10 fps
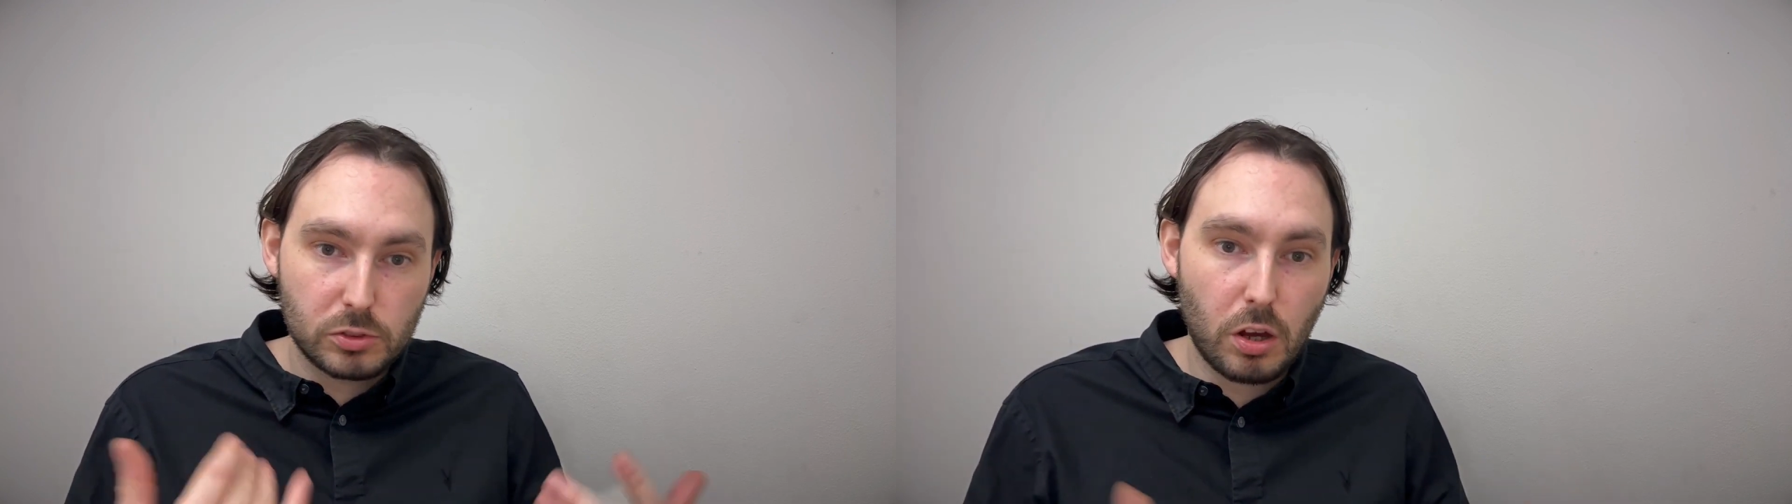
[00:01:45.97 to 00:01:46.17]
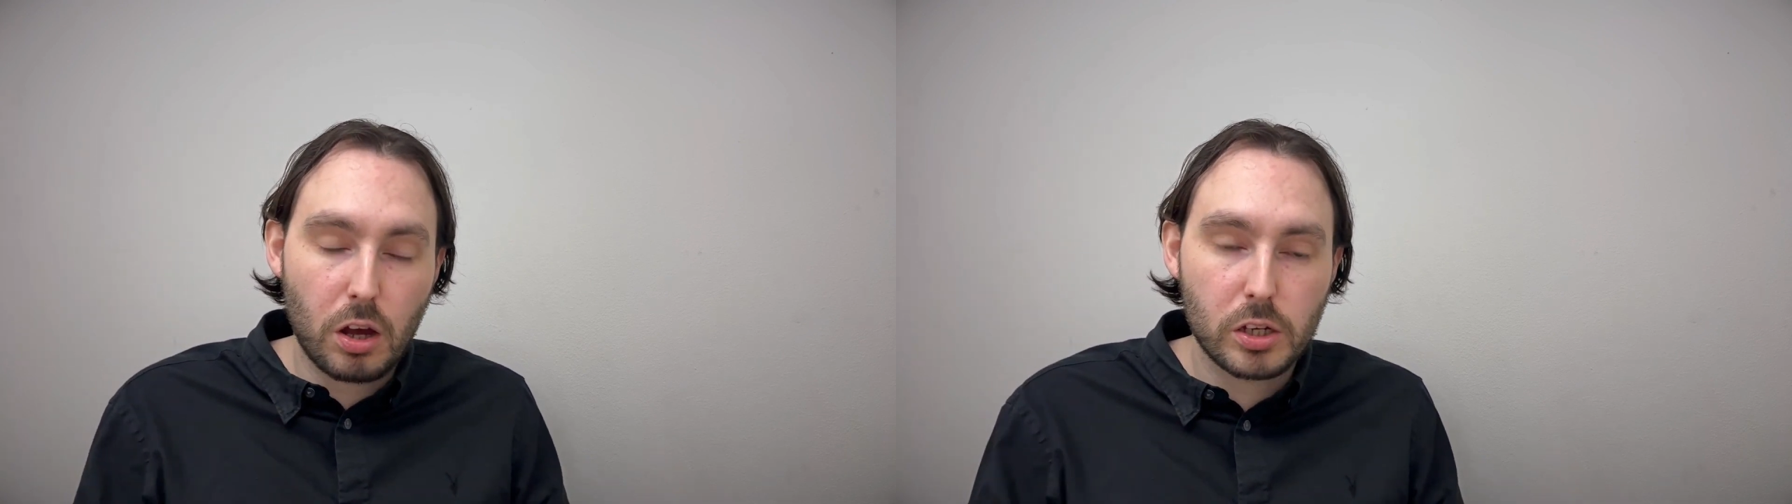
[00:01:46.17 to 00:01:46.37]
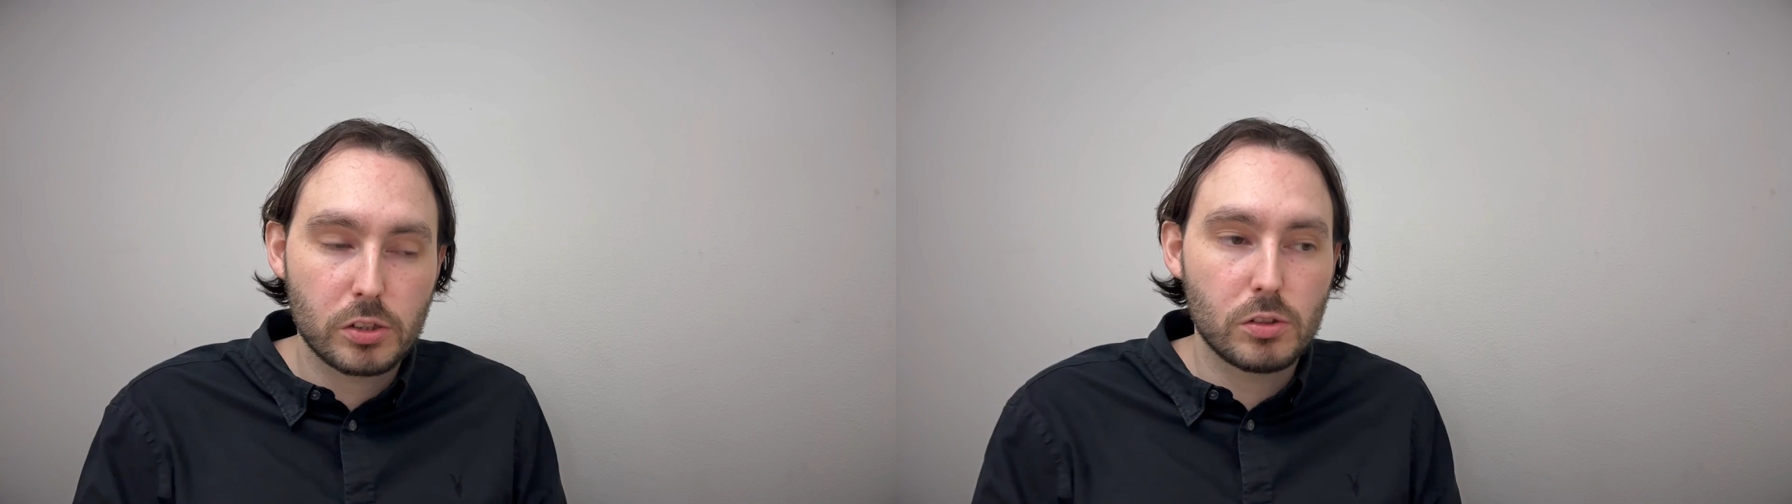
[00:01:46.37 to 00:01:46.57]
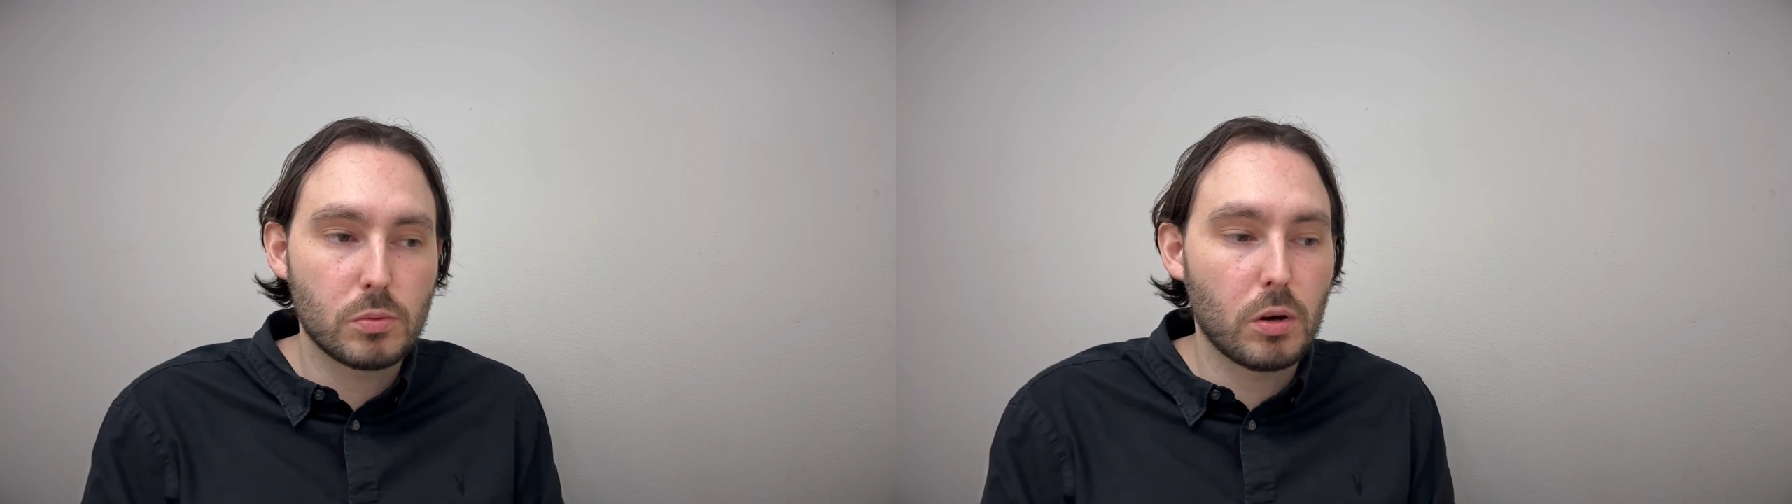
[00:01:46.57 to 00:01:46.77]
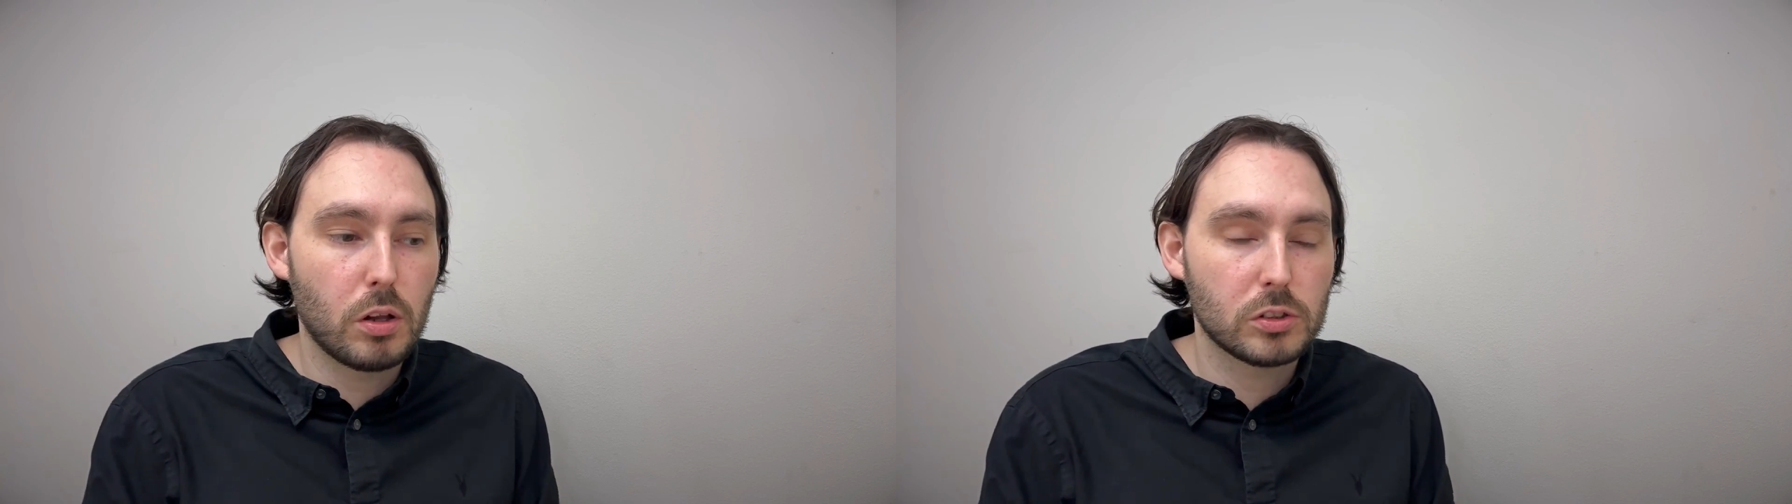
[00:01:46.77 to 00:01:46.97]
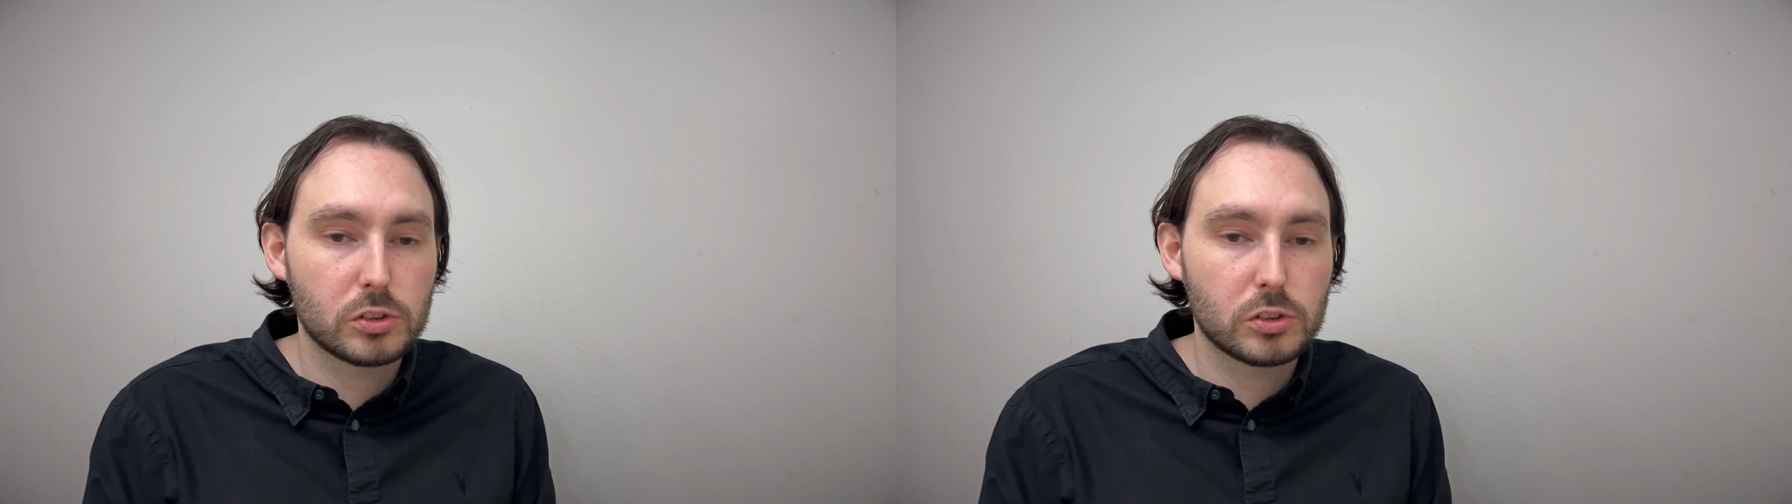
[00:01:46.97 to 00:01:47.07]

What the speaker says: darken the world,